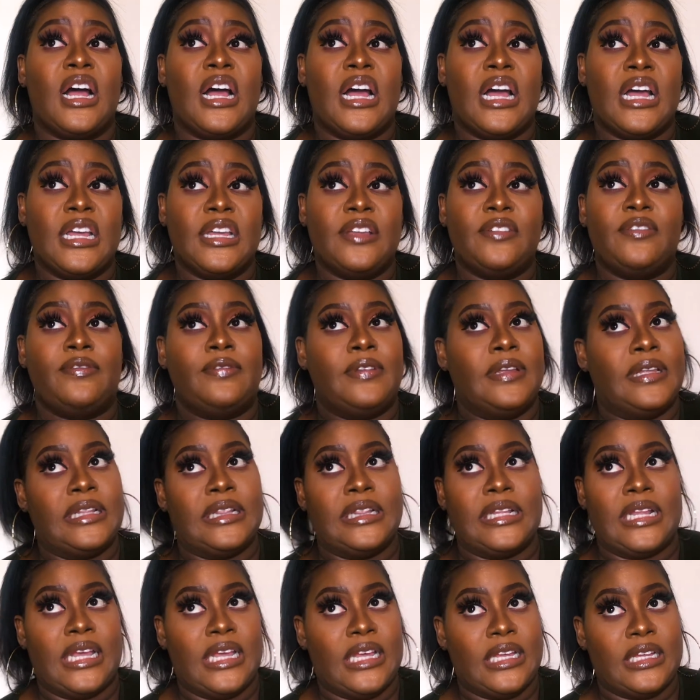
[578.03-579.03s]
I feel
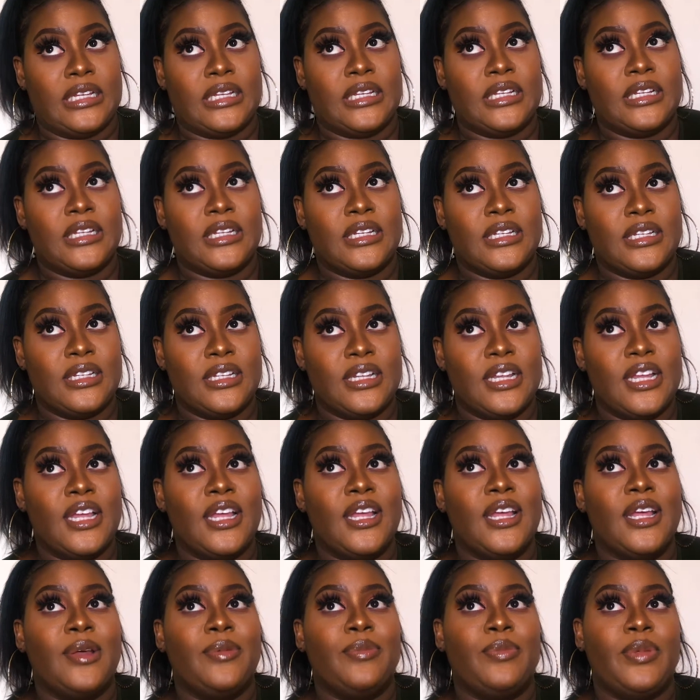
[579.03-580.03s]
like
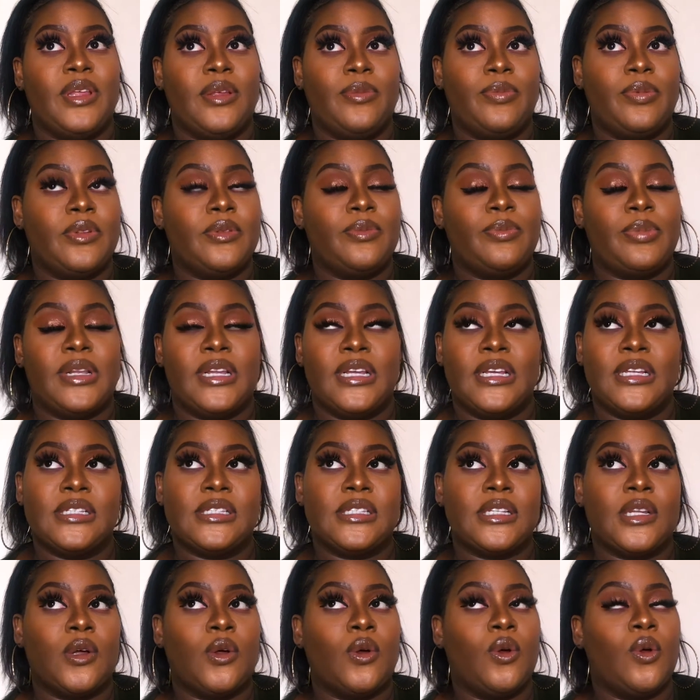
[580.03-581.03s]
people
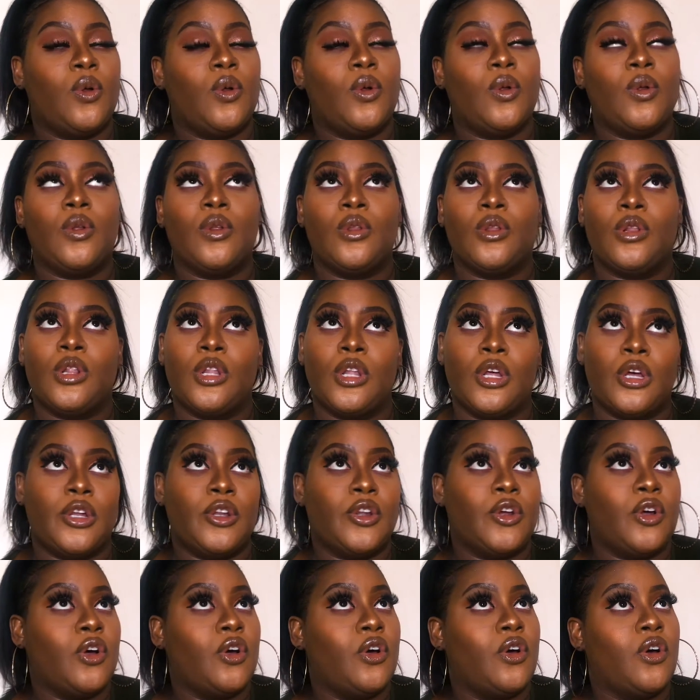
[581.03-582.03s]
place a whole lot
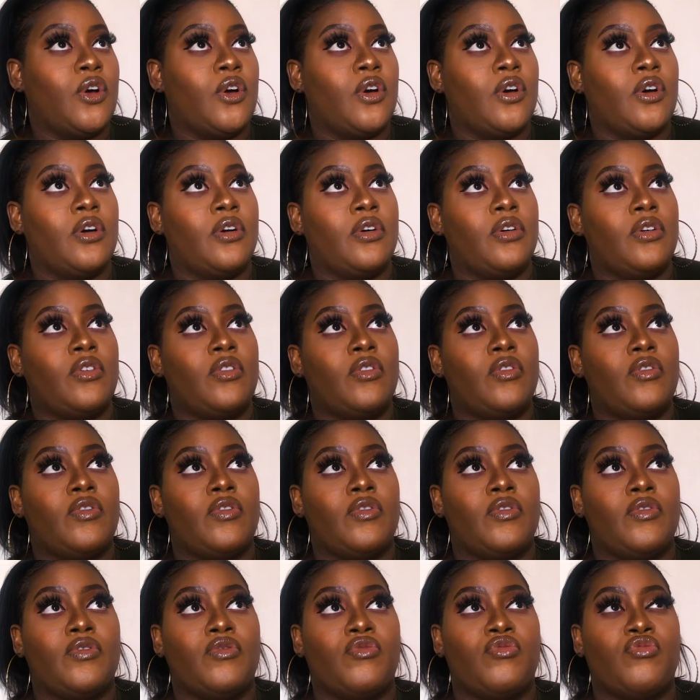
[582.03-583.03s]

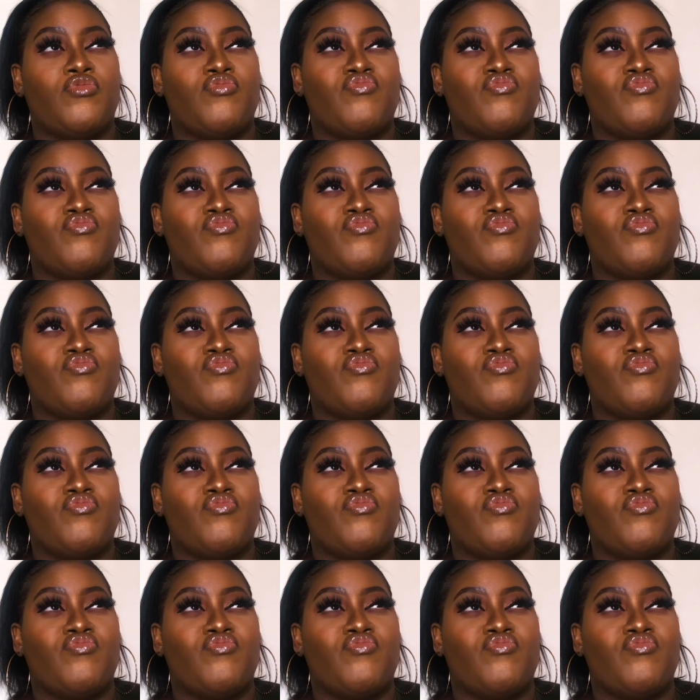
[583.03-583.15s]
of,